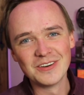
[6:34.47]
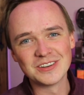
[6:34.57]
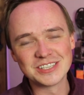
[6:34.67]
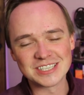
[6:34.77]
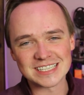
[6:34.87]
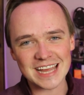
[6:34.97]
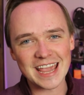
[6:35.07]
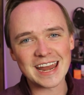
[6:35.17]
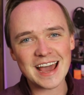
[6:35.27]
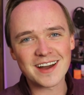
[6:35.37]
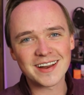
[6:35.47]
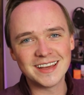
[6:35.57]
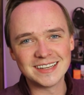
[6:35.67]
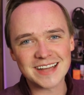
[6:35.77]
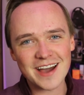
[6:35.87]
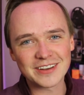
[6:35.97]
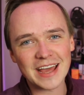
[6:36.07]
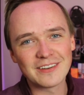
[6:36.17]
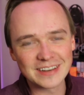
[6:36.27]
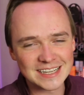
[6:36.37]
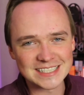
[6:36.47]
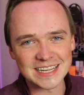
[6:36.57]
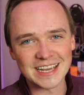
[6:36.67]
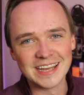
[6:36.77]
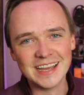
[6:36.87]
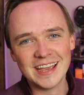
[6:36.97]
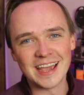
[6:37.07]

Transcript: was just hanging out in downtown Disney,